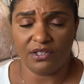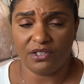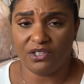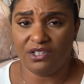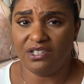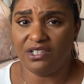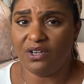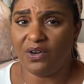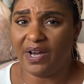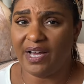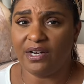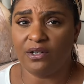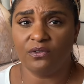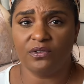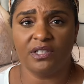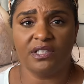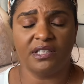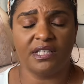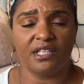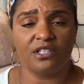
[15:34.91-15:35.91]
You know, I don't
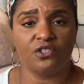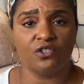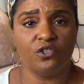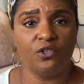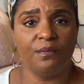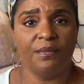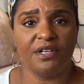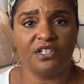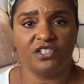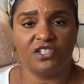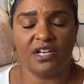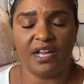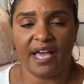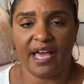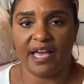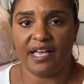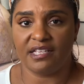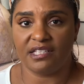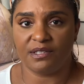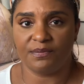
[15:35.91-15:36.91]
think that's too much to
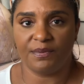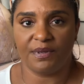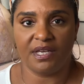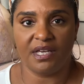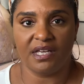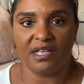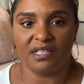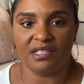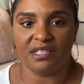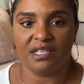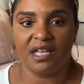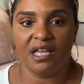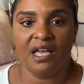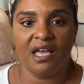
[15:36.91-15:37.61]
ask because